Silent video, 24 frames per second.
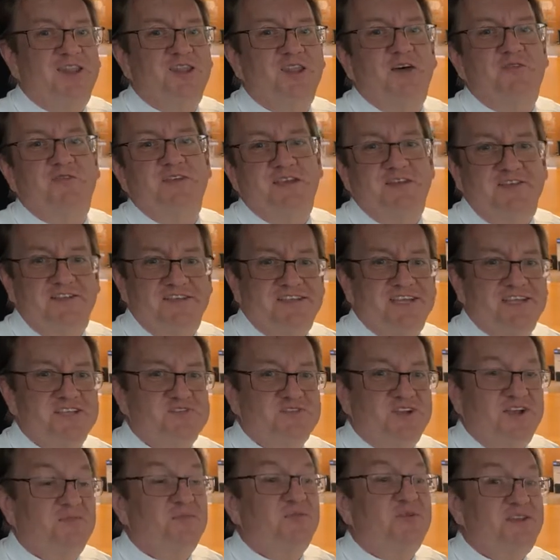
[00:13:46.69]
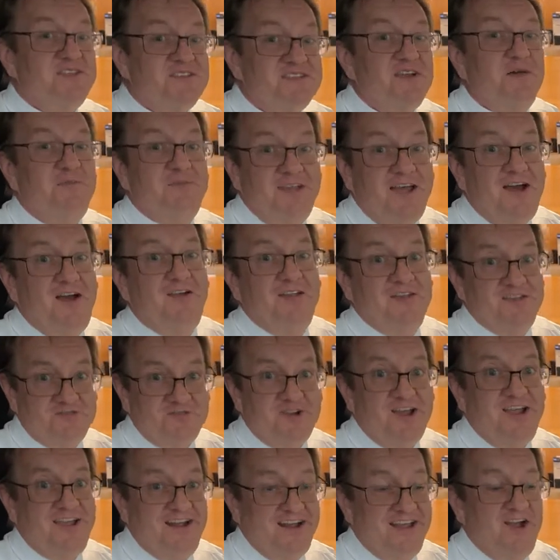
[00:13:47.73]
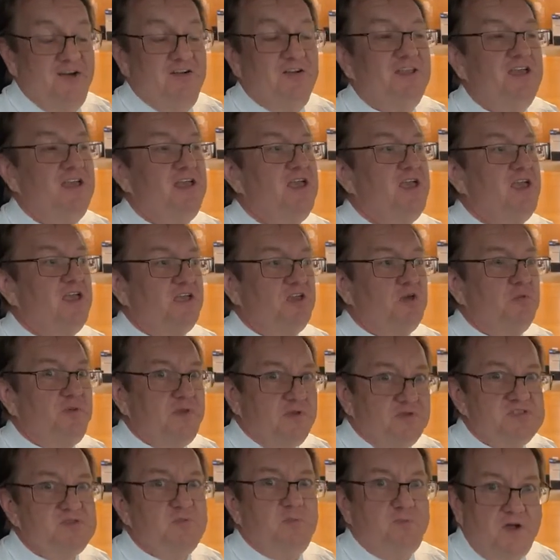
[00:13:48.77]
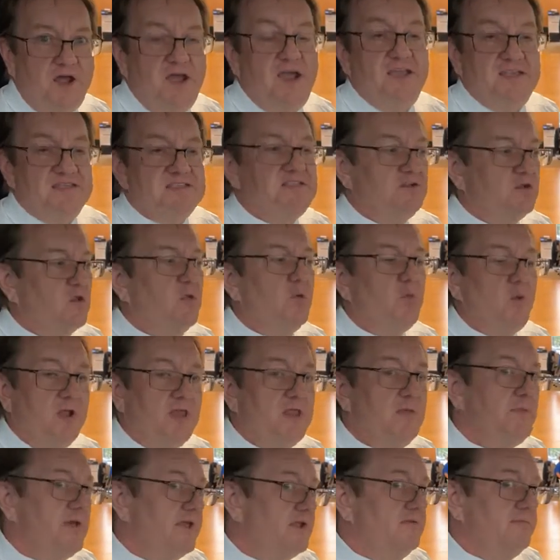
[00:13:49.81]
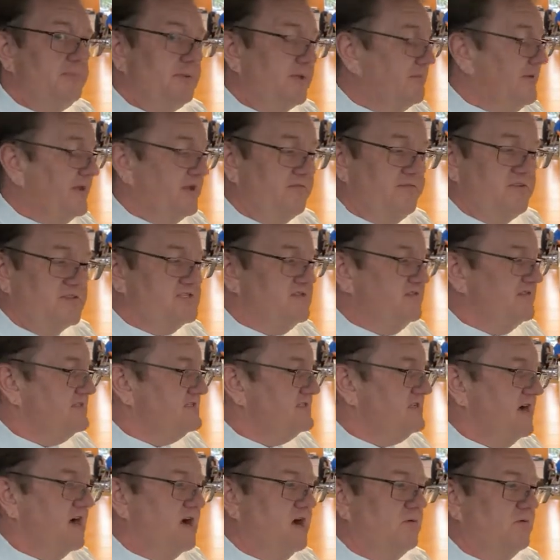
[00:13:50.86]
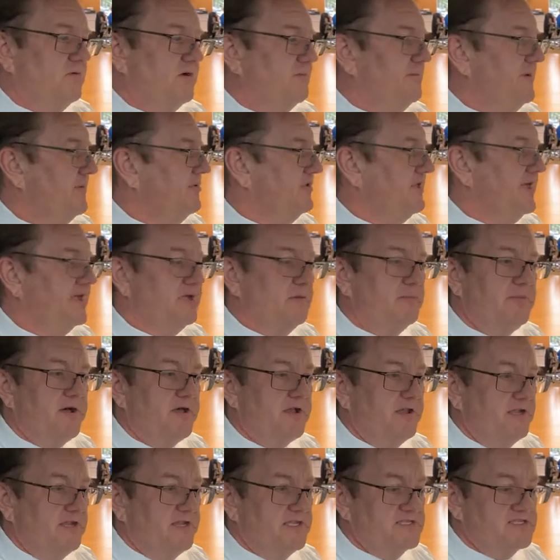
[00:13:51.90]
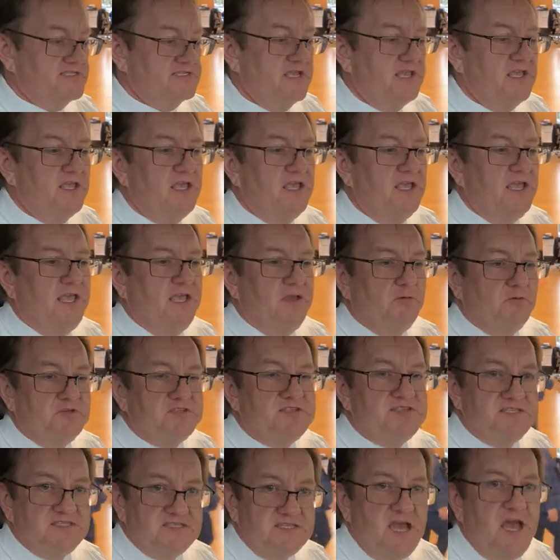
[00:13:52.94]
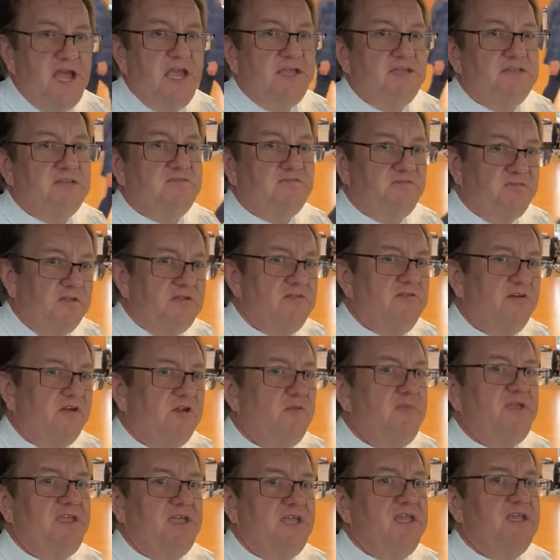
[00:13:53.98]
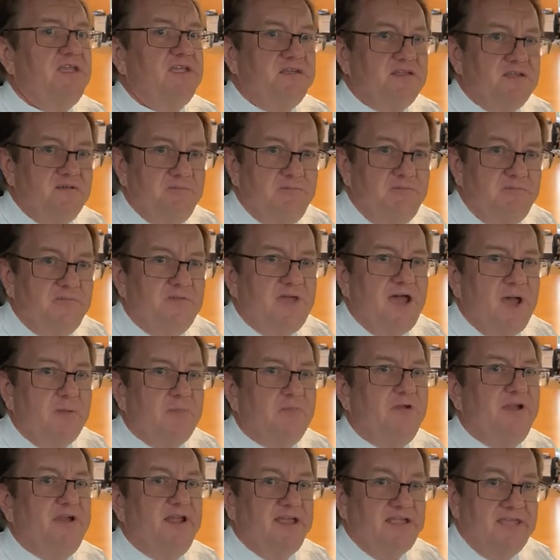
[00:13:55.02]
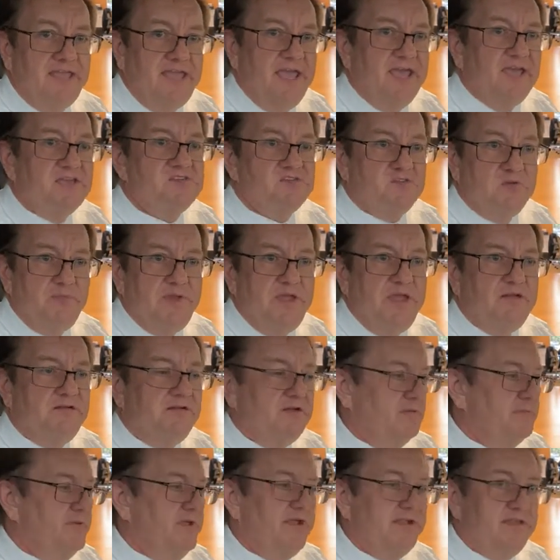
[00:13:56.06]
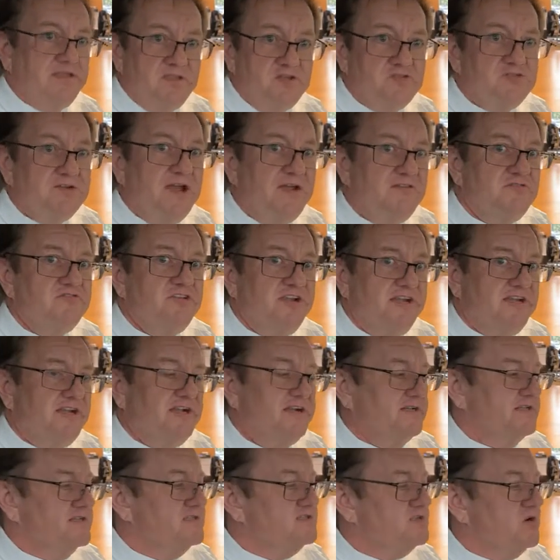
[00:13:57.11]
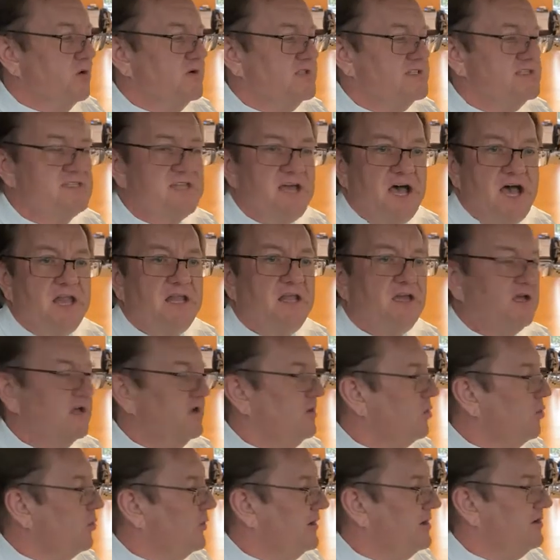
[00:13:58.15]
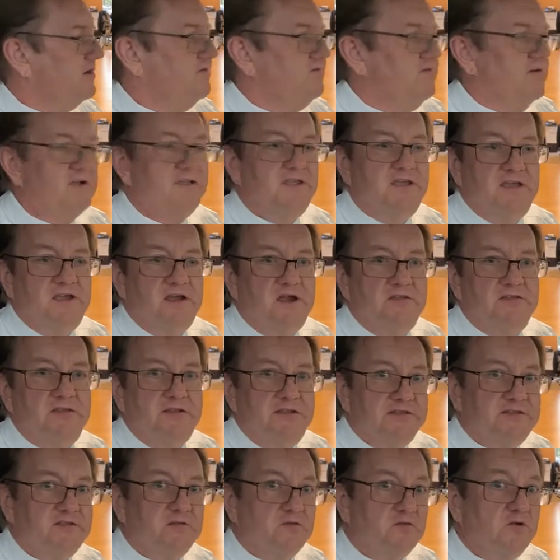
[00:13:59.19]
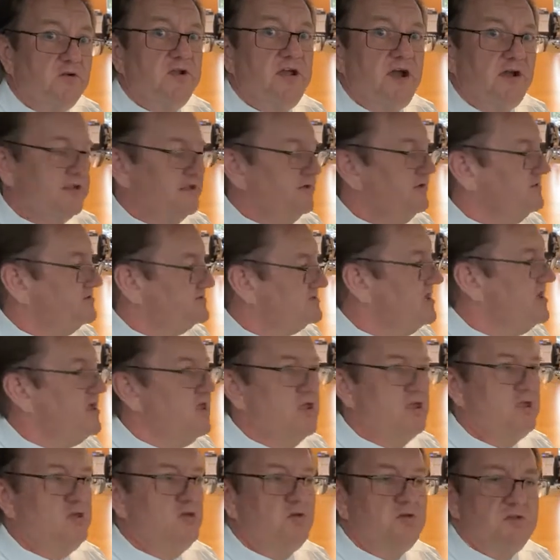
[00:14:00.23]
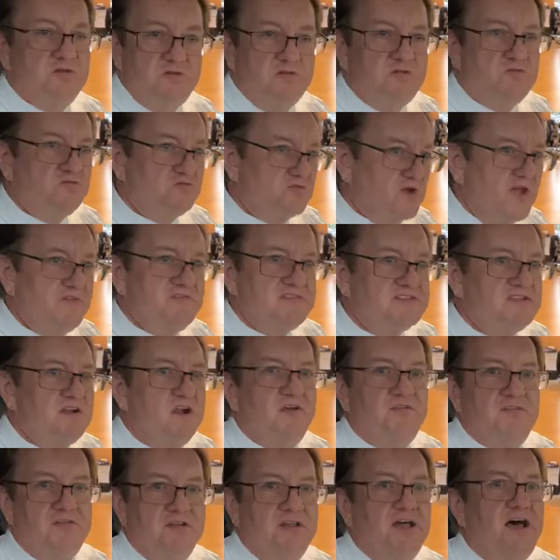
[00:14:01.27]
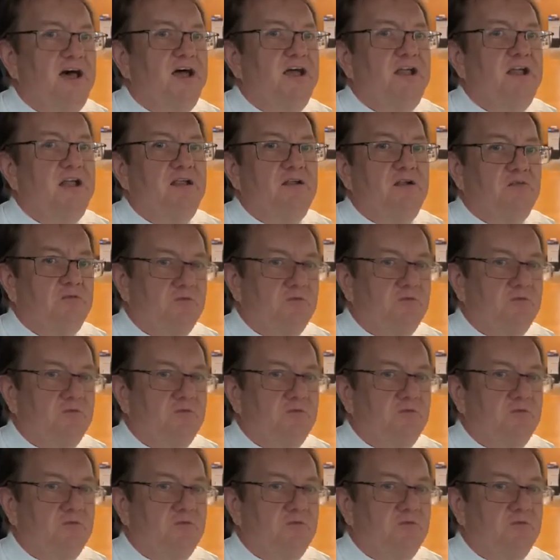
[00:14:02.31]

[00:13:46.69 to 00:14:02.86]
I'd love to give you a test drive. Please come down and try it out. You'll be surprised. One of the big benefits of this car and what people like about it is it was designed from the very beginning to operate in gas or battery depending on the drivetrain on it. So it's not a weird, funky car that you have to learn how to use. You can drive this car off the lot.